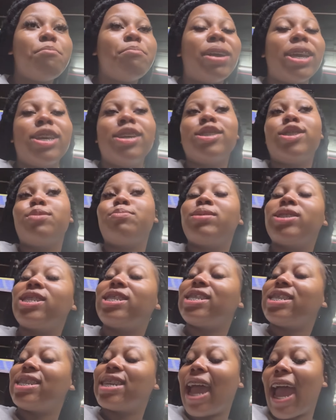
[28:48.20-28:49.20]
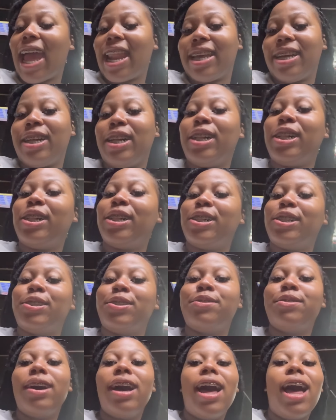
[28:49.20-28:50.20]
YouTube channel.
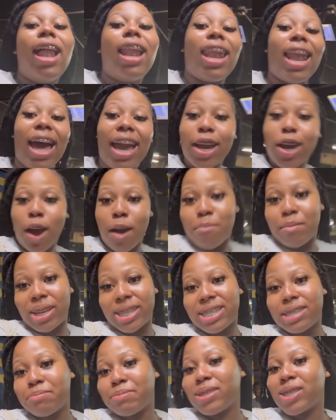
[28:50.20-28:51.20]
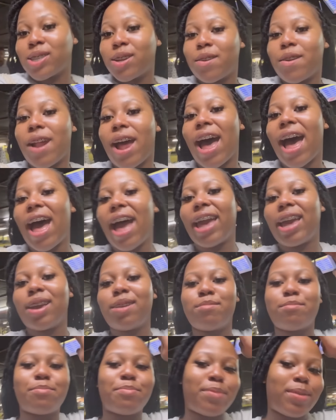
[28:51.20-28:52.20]
Like, comment, subscribe.